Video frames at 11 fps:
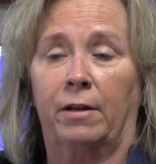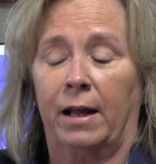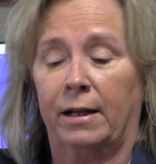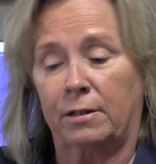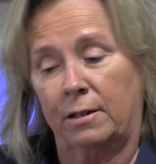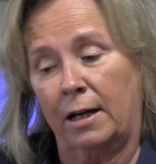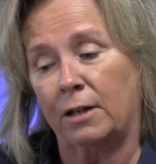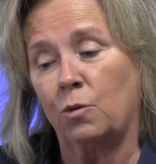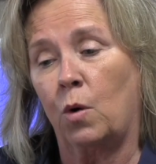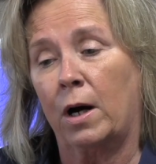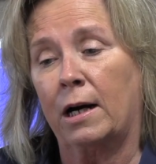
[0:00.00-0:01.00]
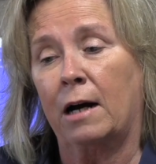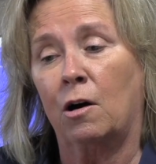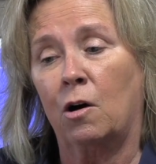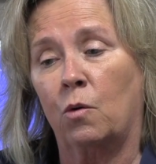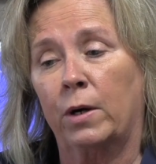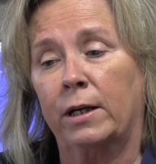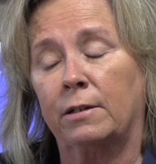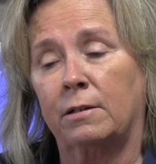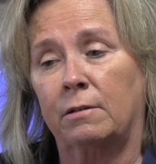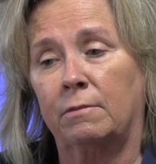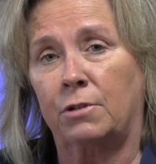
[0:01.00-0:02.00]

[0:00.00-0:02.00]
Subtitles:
That's why I always